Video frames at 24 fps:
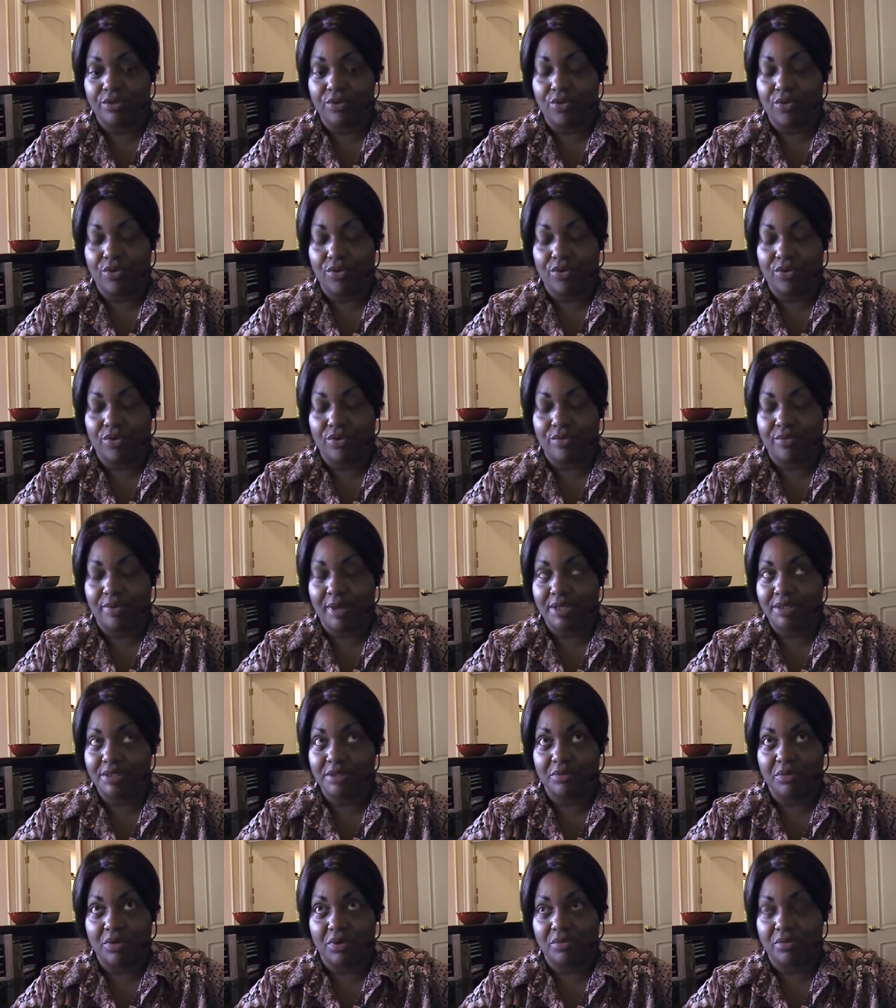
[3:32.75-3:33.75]
or
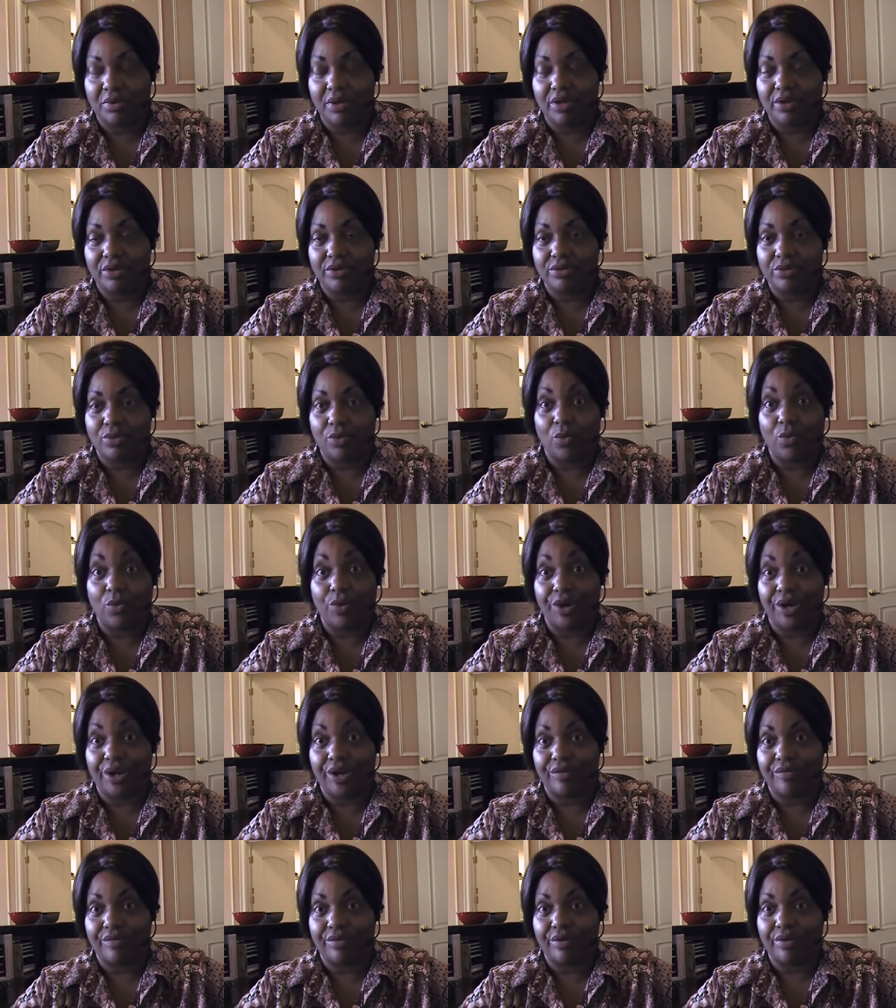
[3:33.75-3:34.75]
basketball players or
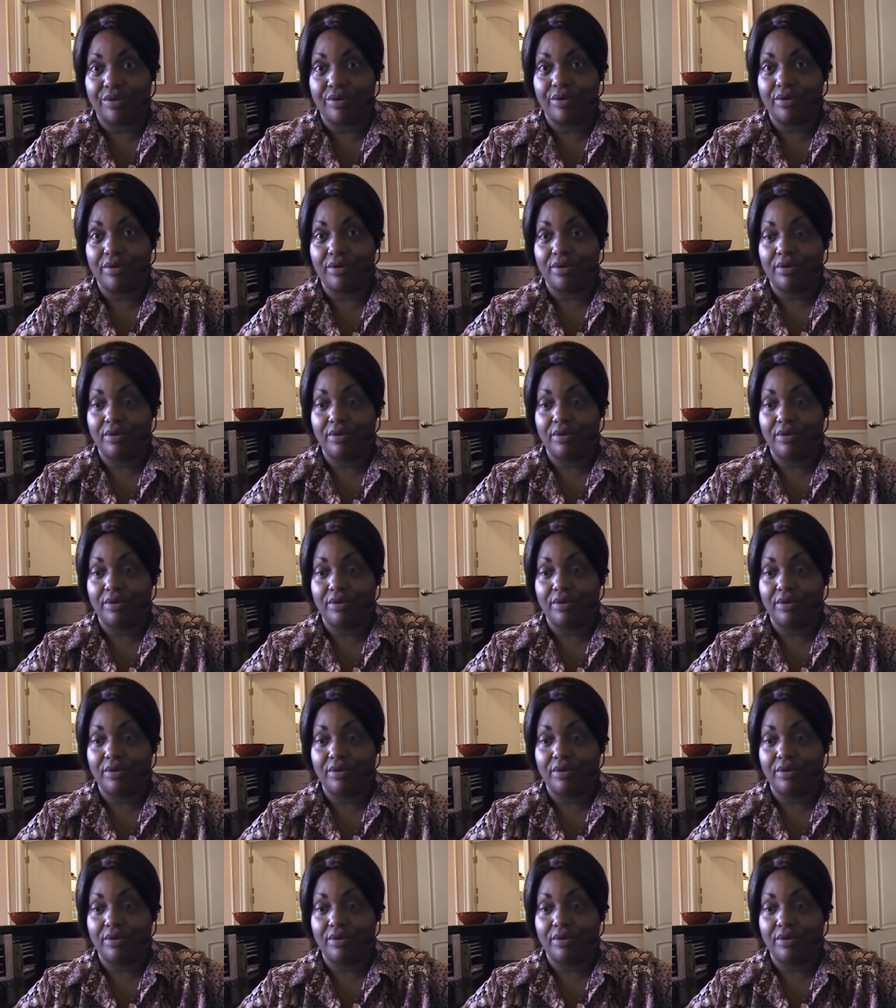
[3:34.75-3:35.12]
whatever.